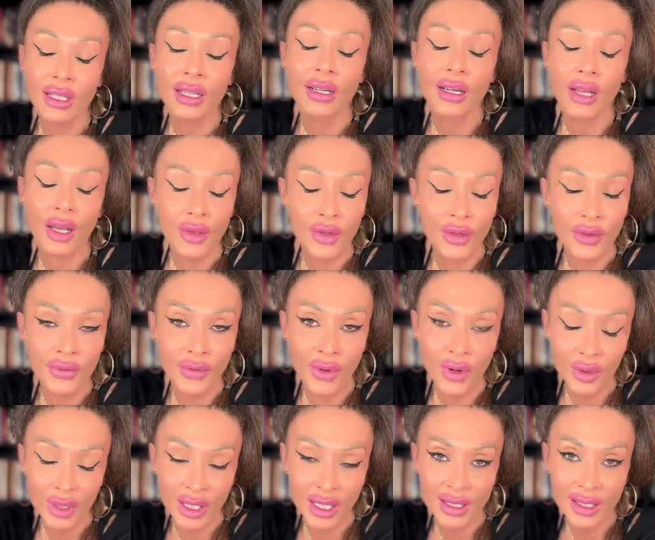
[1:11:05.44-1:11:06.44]
and other
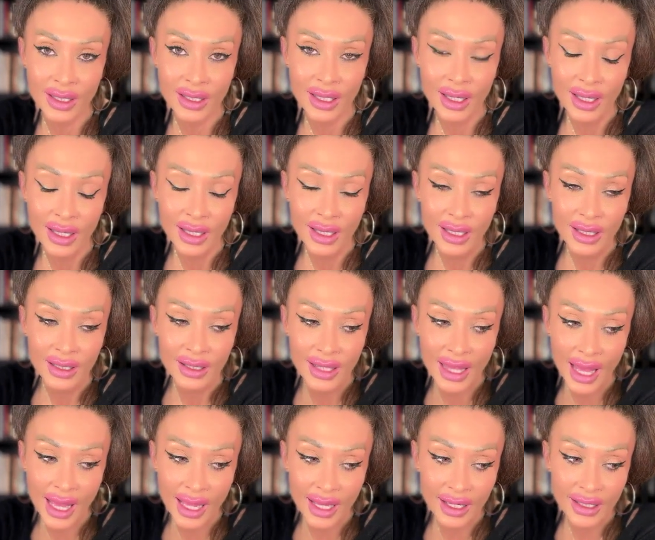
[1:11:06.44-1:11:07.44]
focused
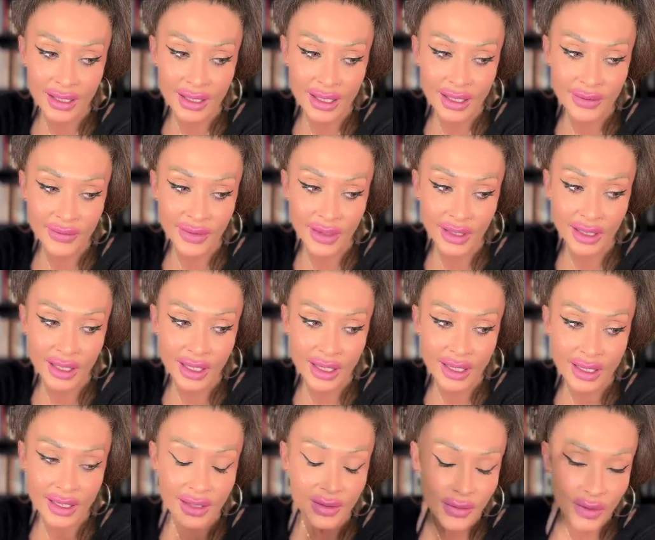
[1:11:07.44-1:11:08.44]
that it's very
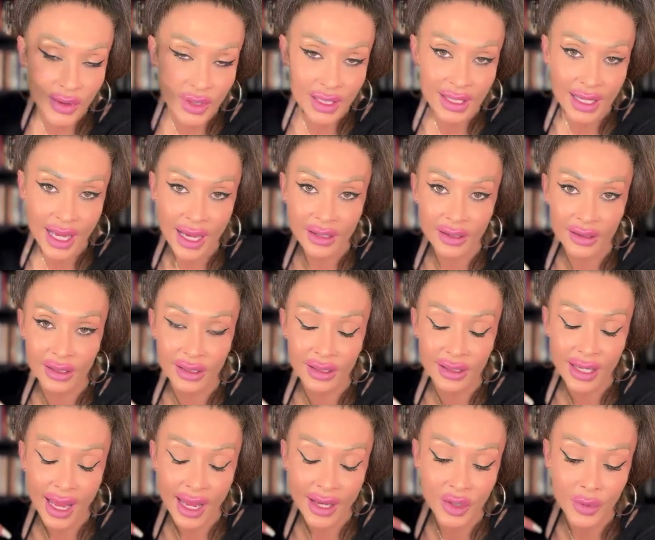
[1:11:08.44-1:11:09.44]
easy for a Saturn and
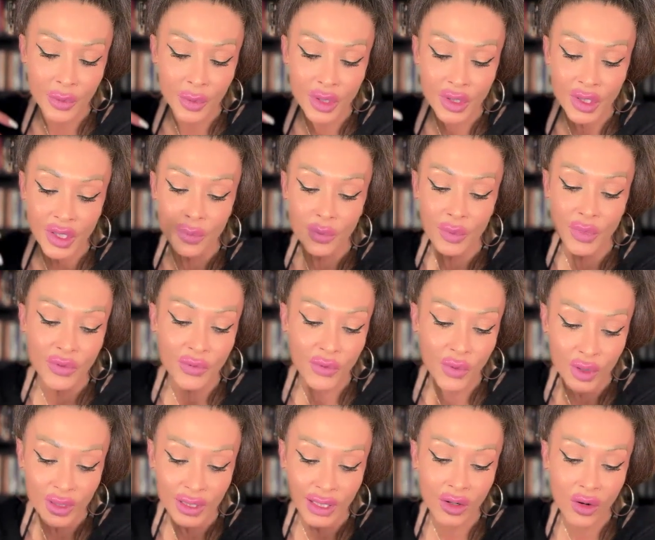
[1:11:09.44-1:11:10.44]
Cancer person,
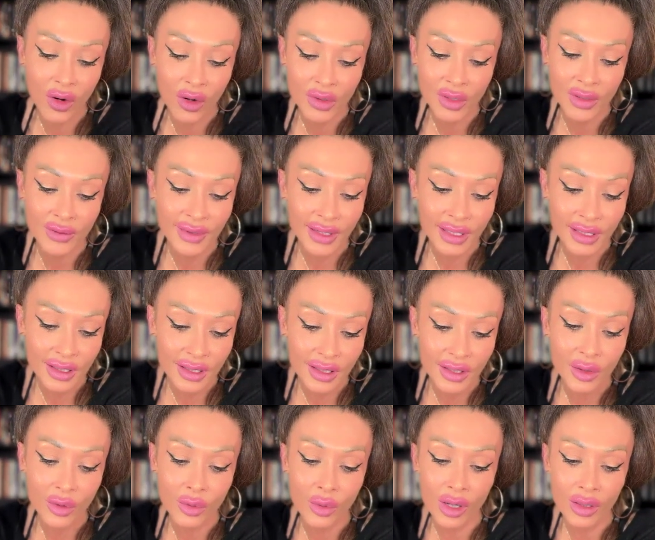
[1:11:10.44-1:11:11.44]
before they cultivate these
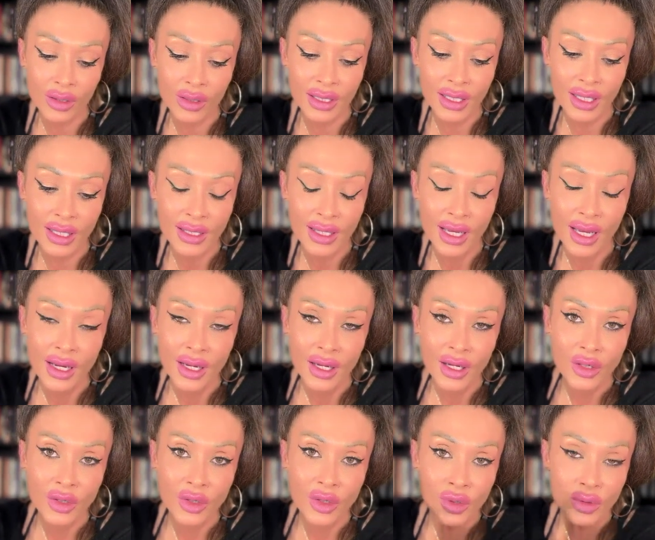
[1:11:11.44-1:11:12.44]
qualities,
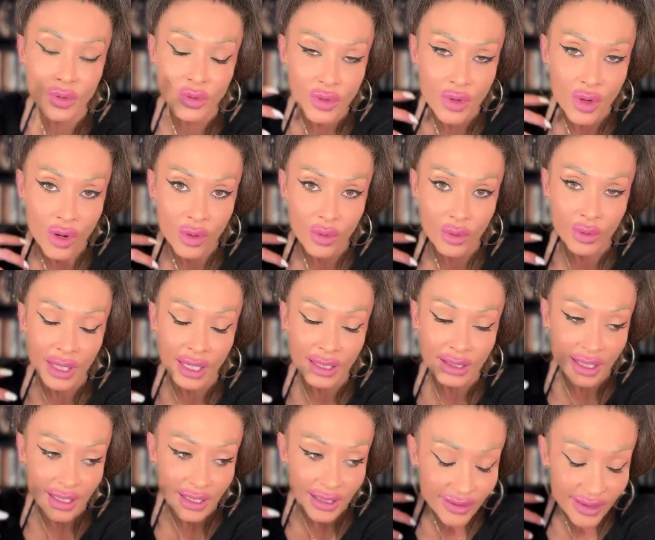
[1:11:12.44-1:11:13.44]
to know that
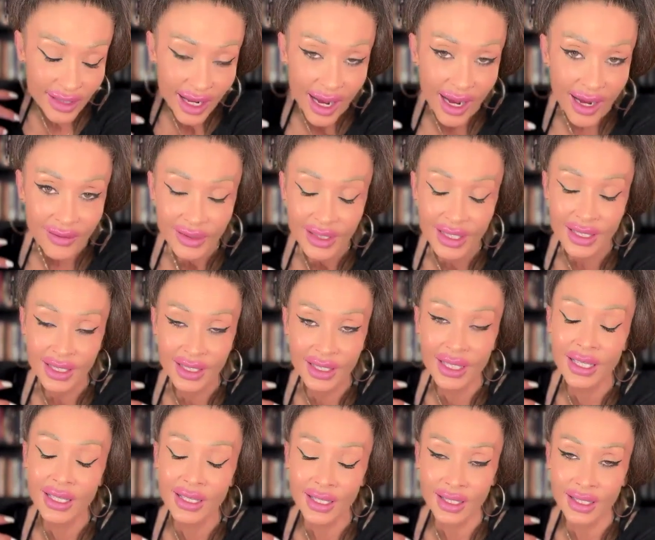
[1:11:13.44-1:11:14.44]
they even have these
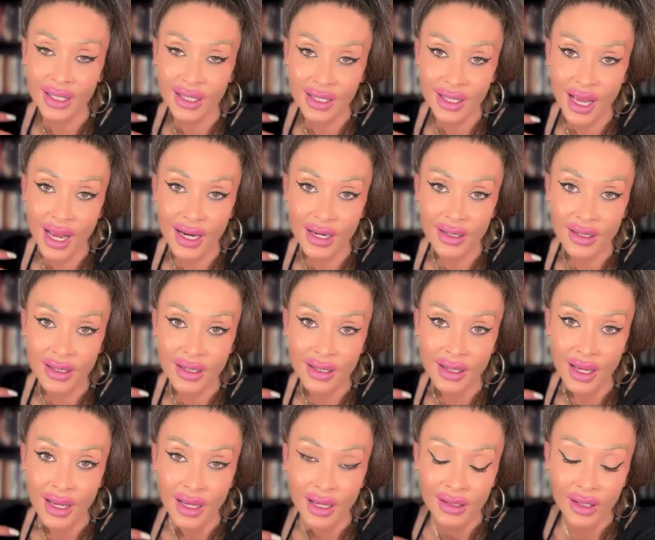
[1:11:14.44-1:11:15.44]
needs and desires.
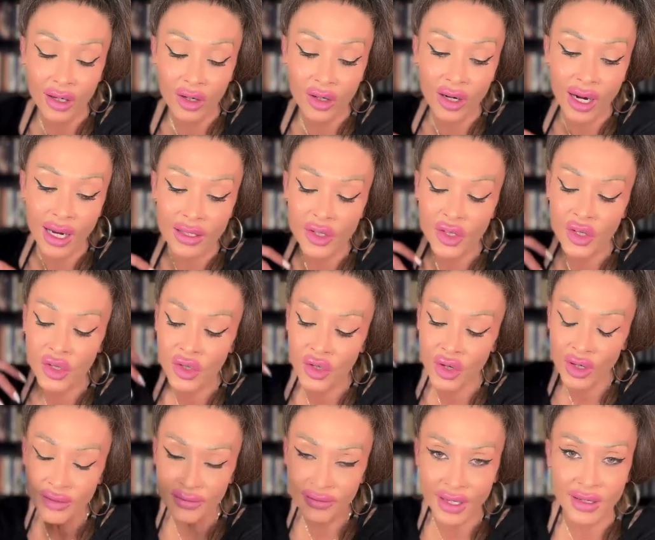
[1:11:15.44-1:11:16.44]
They are at
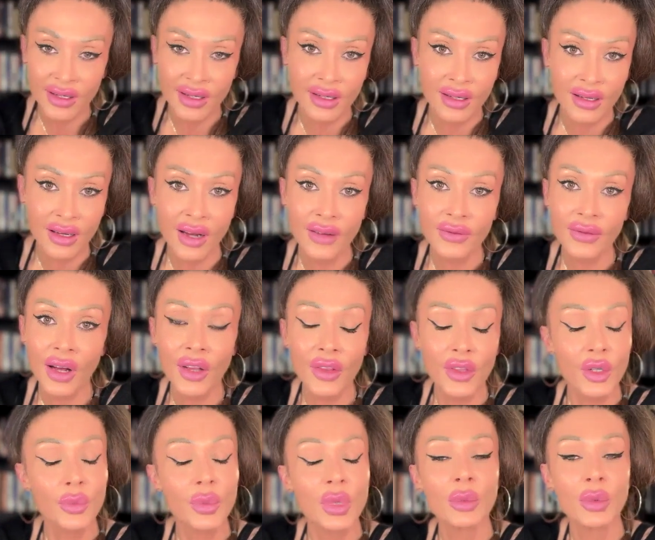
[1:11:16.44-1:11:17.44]
service of
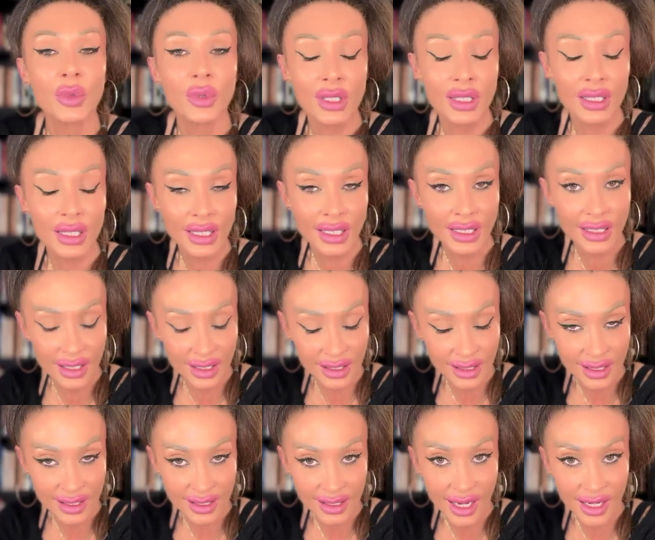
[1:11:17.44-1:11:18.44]
other people's needs and
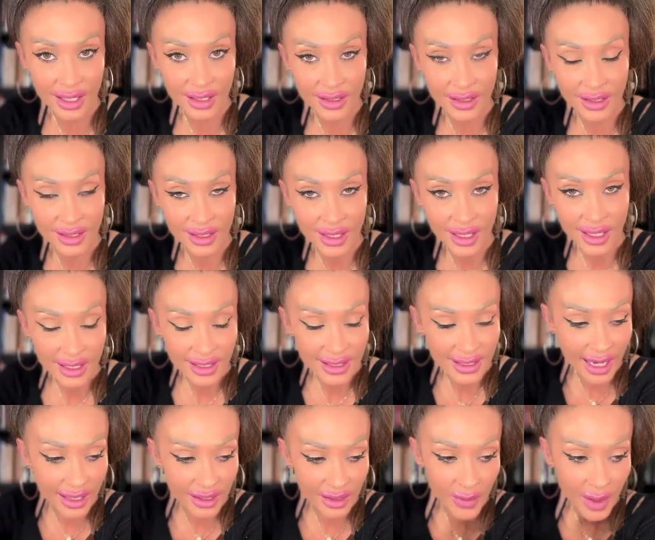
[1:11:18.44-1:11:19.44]
desires.
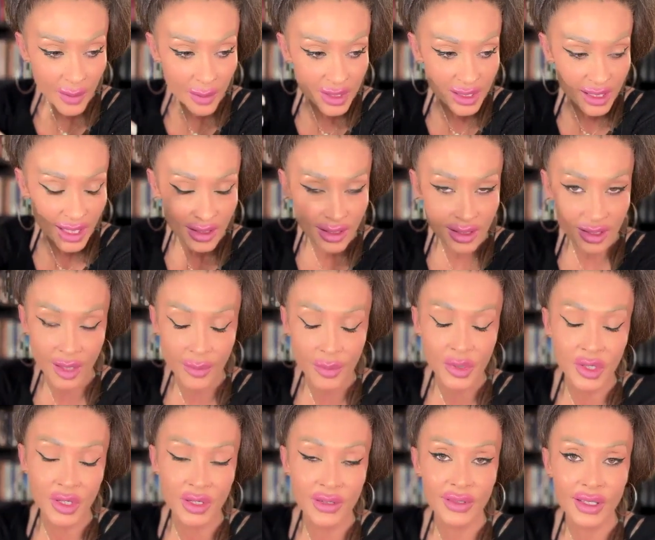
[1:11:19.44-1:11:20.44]
Saturn represents
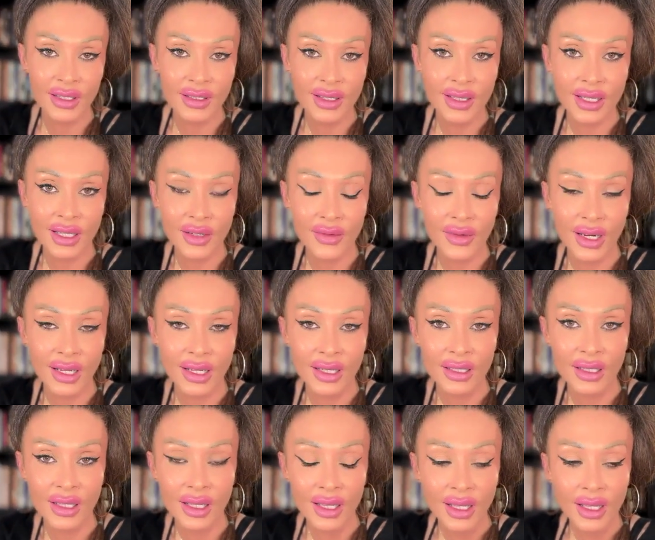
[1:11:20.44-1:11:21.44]
subserviency,
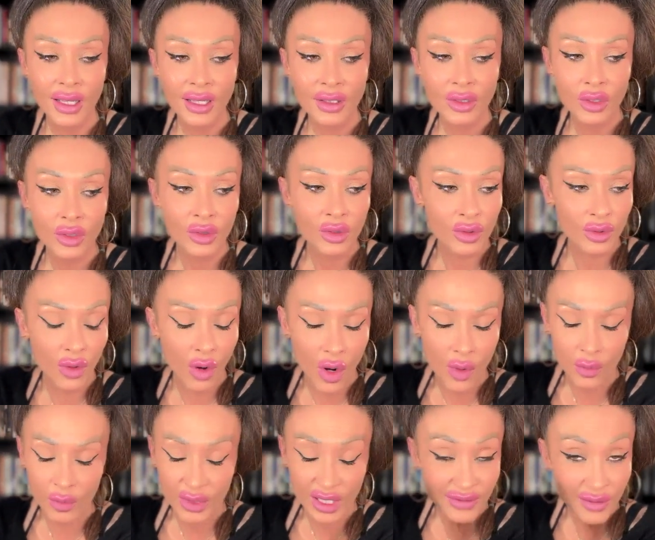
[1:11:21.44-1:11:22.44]
right?
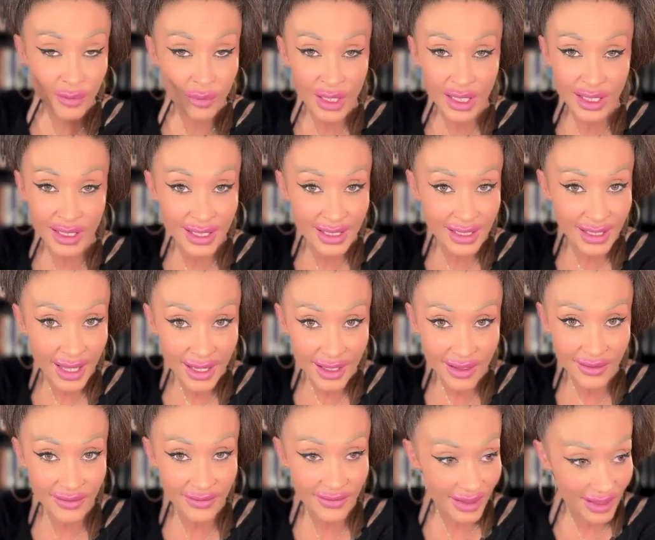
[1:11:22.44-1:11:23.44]
To even be a
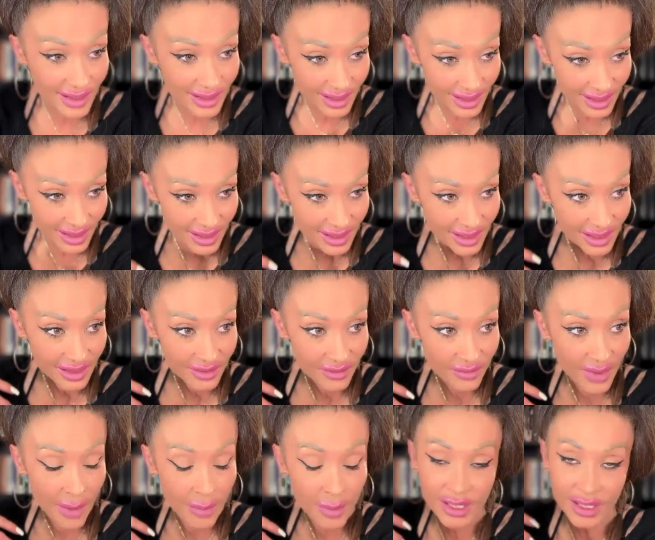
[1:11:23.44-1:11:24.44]
slave is
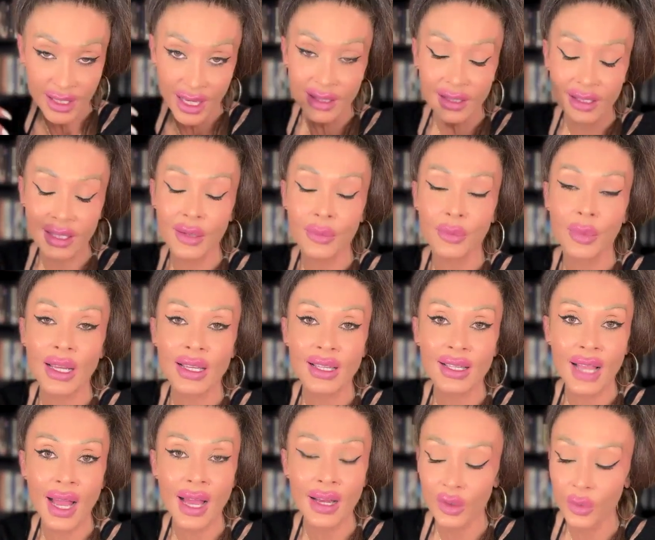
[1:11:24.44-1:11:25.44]
represented by
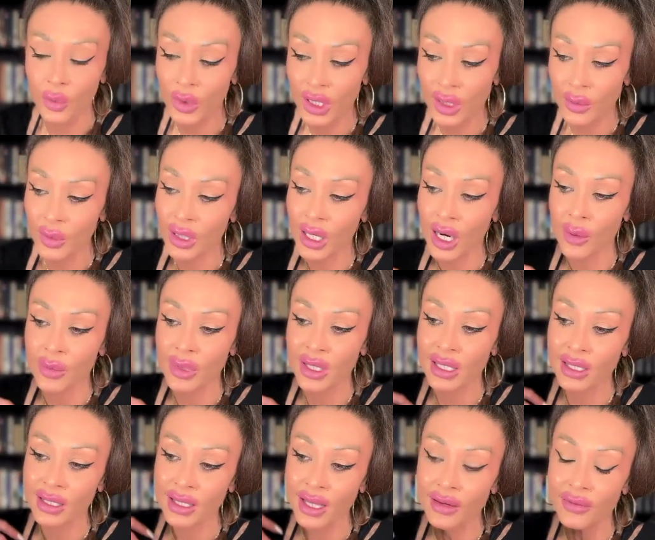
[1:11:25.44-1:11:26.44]
Saturn. We can become
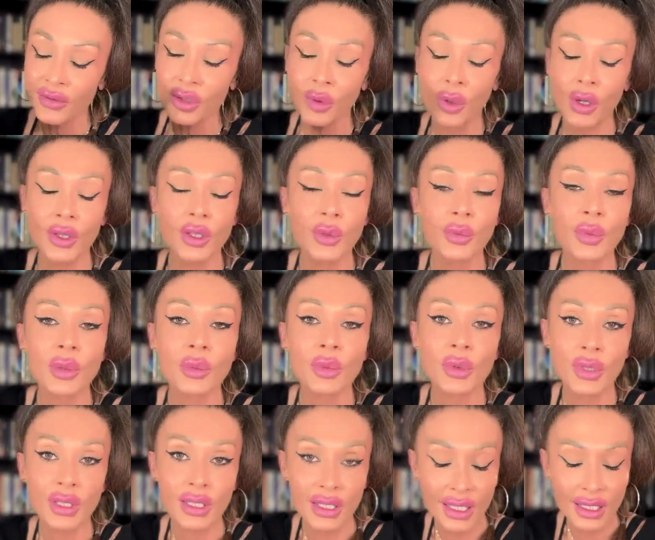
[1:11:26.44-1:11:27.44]
slave to other
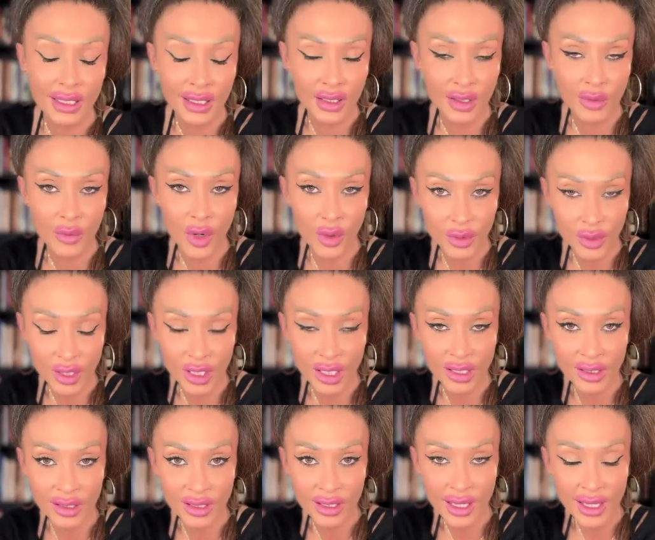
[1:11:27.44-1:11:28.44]
people's needs and
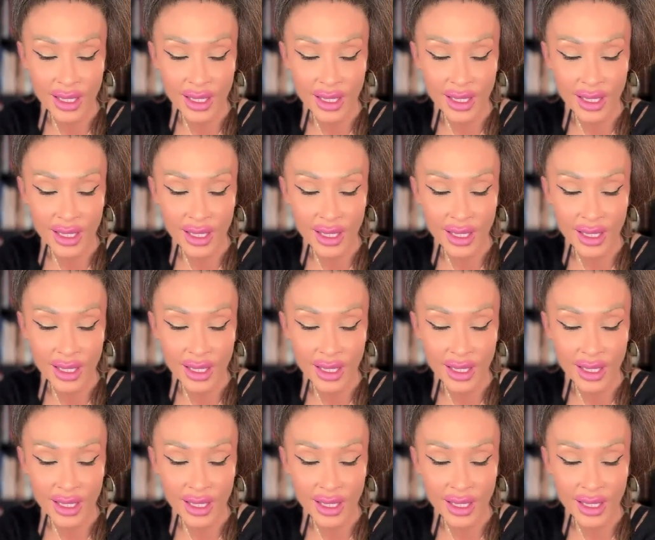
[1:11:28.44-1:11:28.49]
emotions